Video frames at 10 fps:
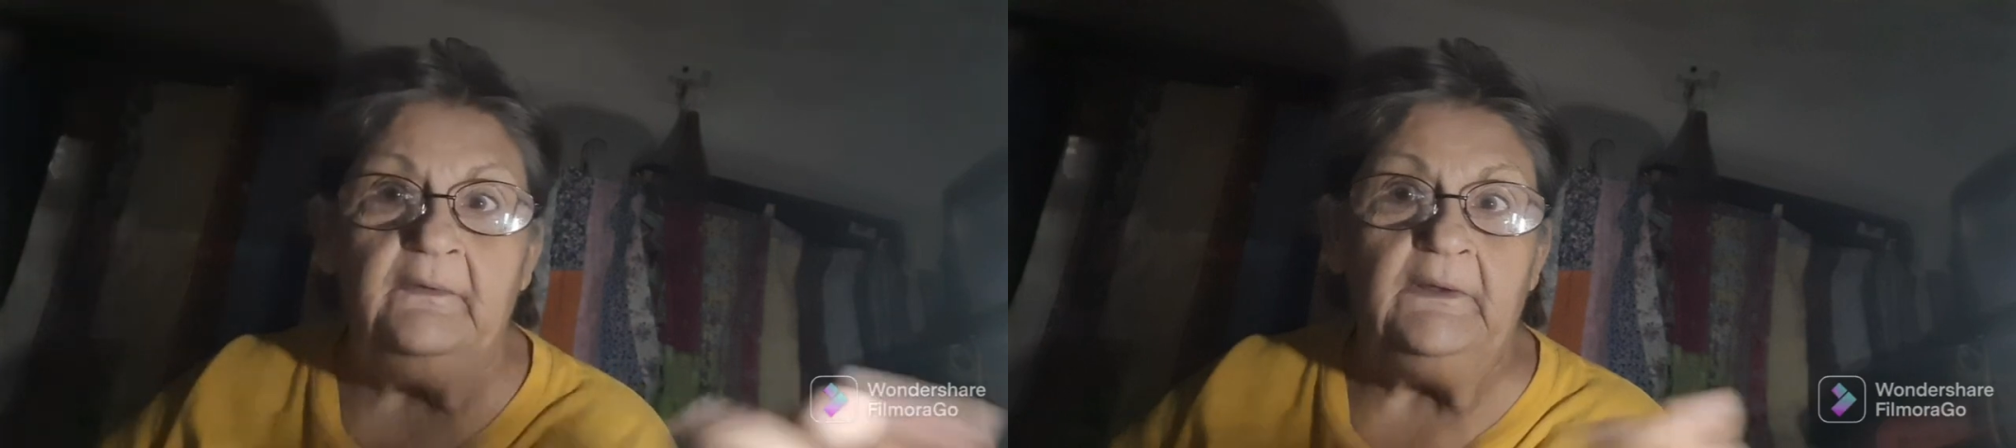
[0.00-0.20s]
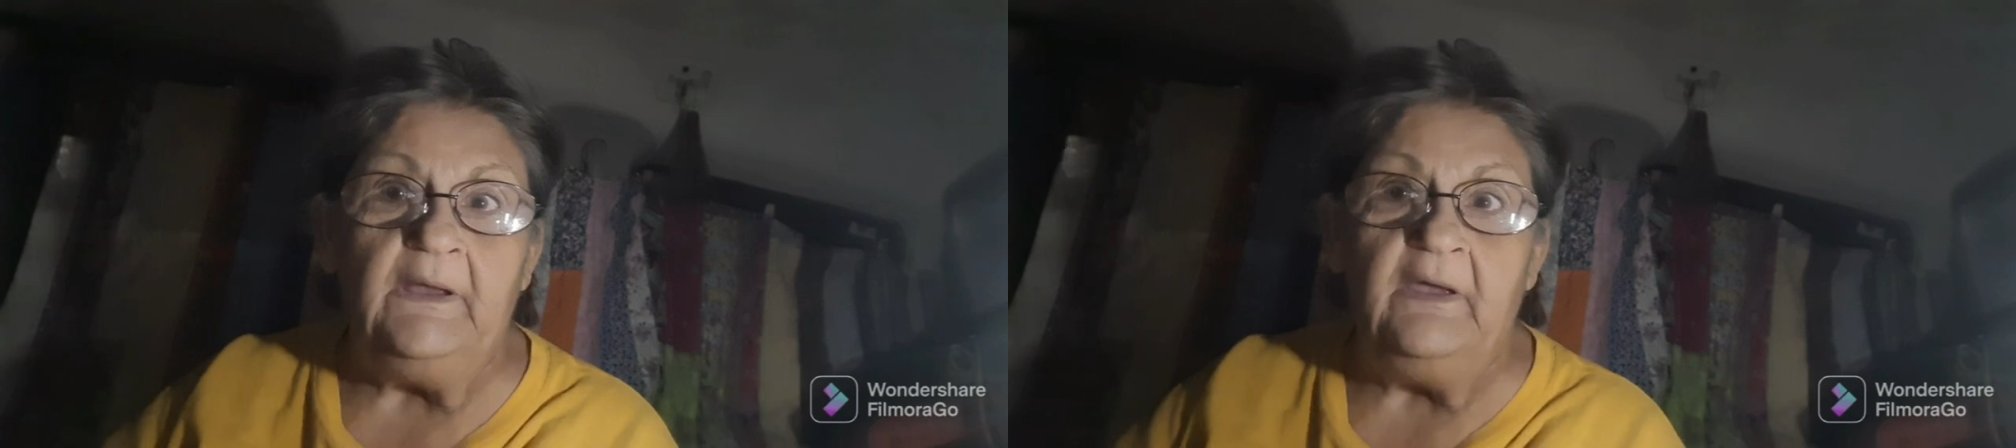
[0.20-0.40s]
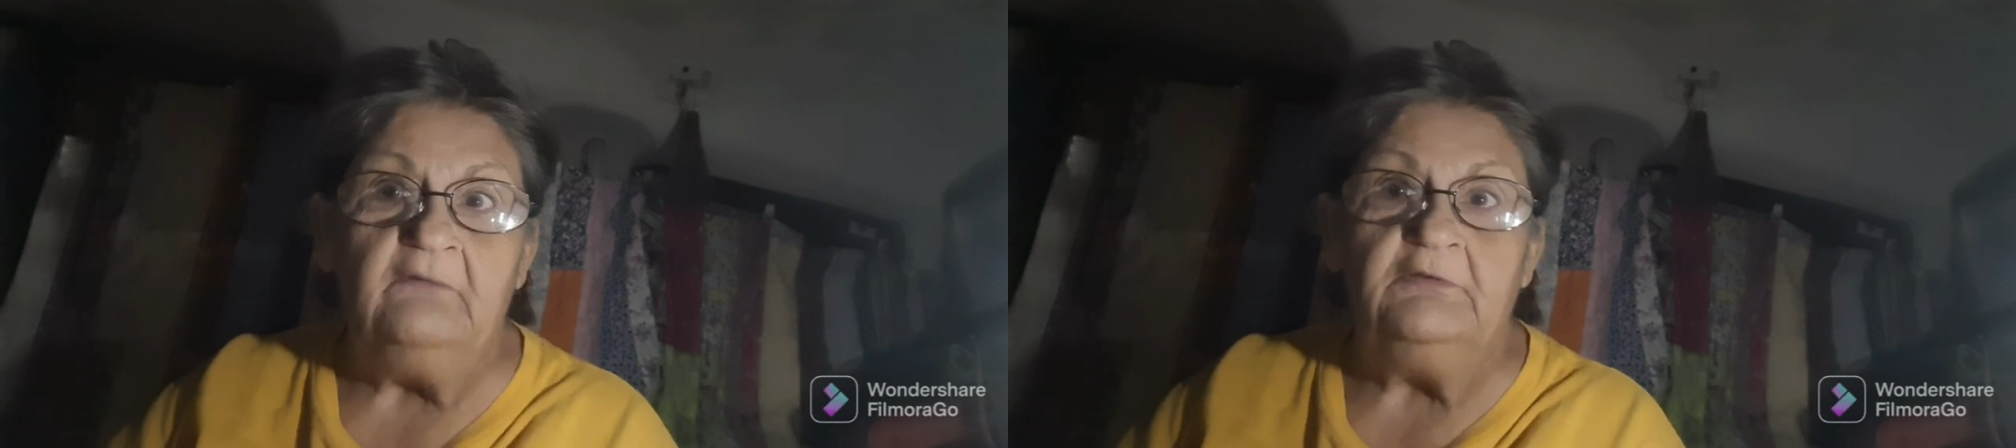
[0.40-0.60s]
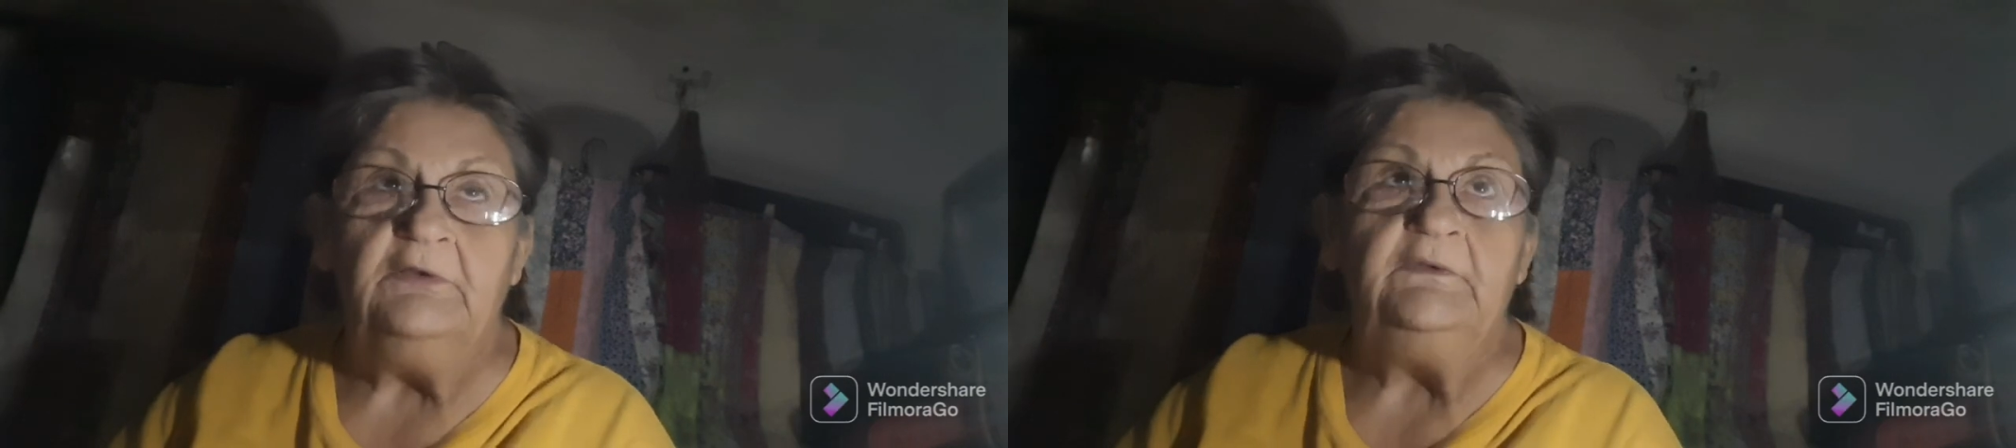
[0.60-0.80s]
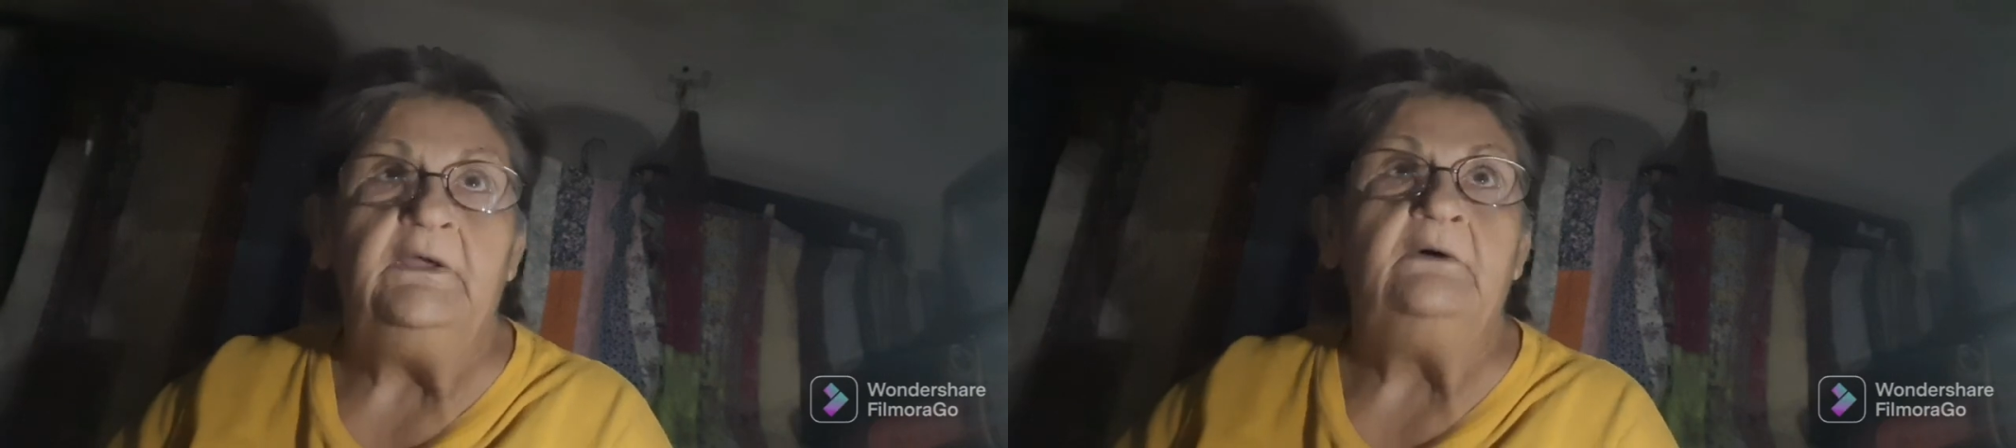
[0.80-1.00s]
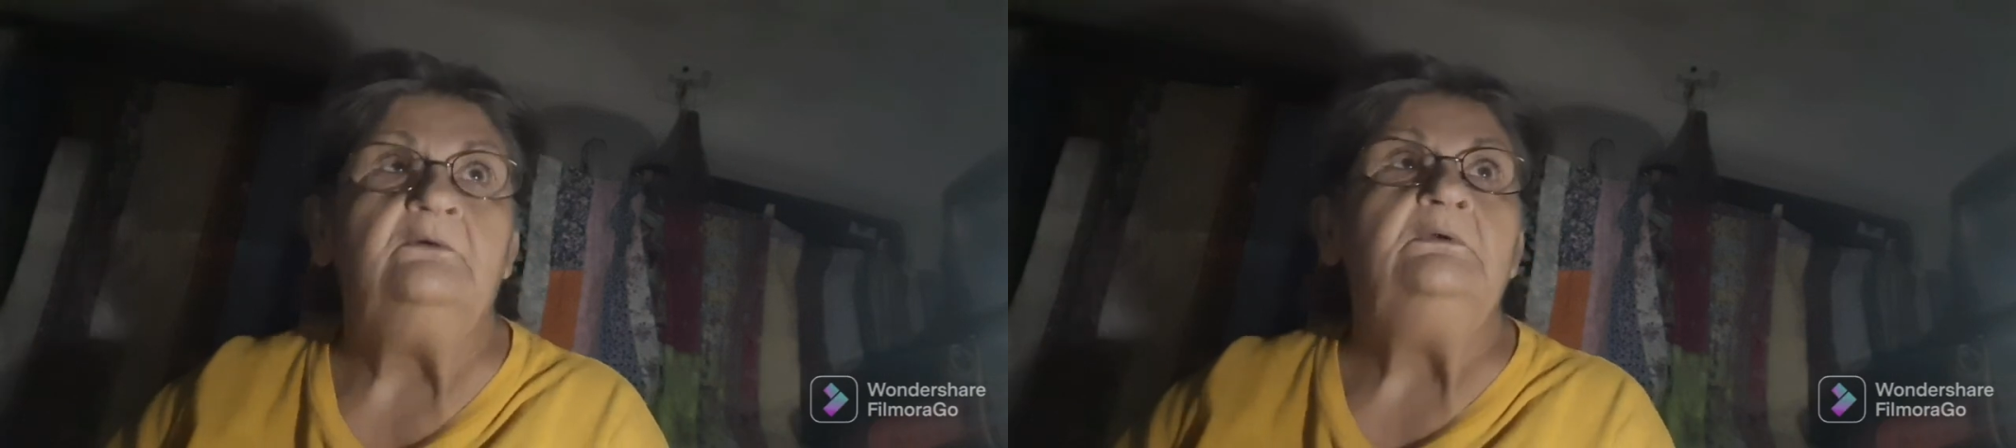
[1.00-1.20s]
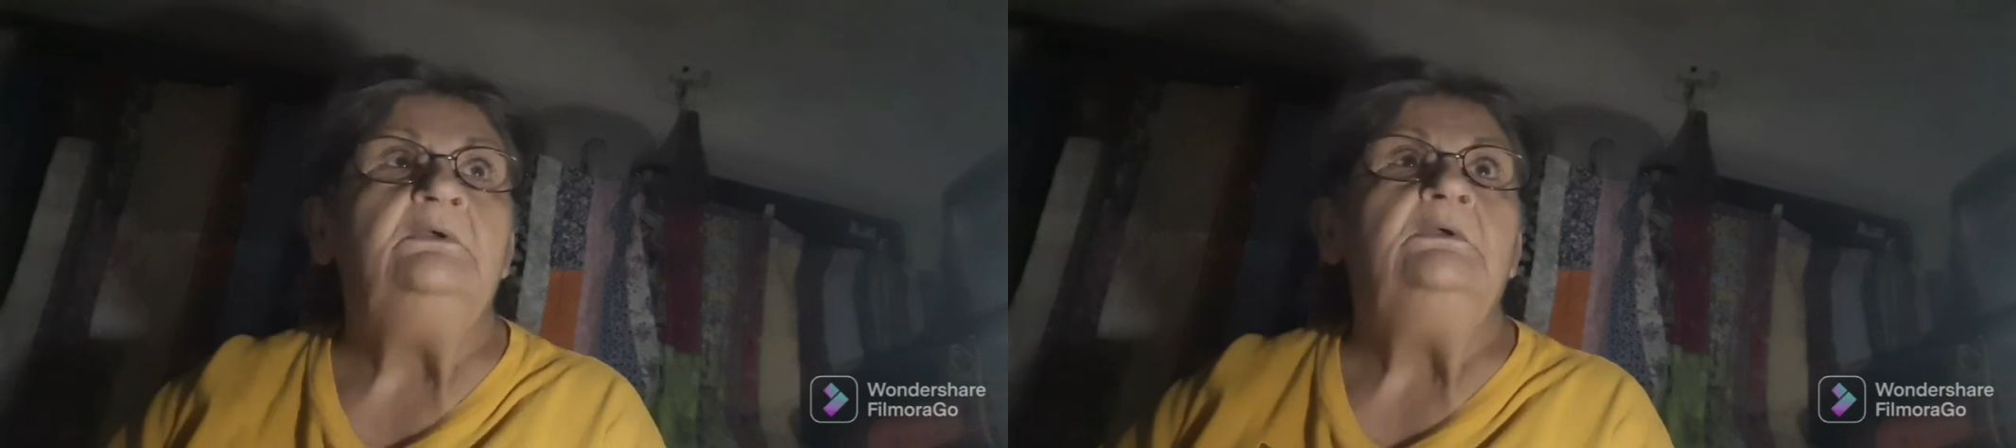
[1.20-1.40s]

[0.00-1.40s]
that I have on now.